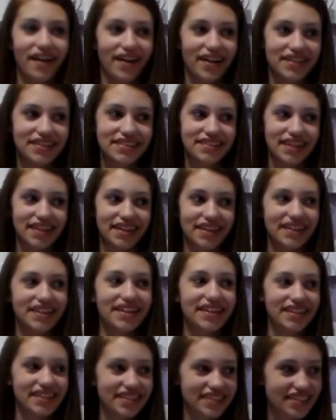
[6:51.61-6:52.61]
on stage.
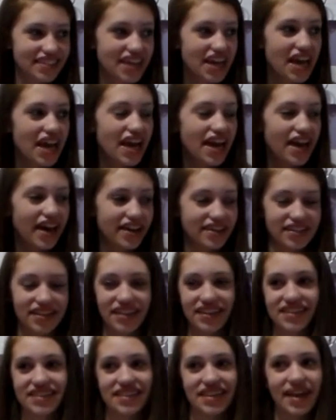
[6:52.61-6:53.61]
I
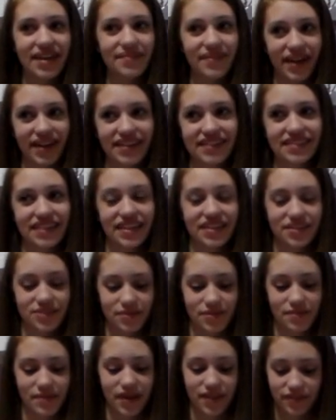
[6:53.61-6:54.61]
just stayed backstage
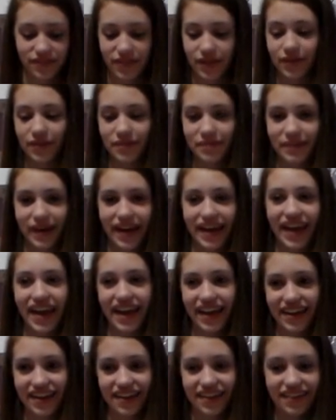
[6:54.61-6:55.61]
with my flute in my
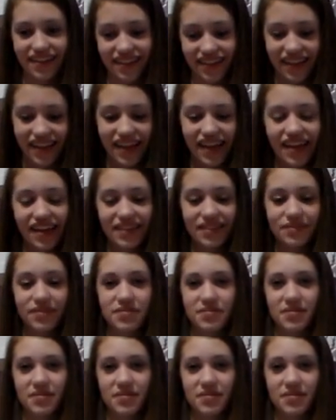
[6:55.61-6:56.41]
hand. And then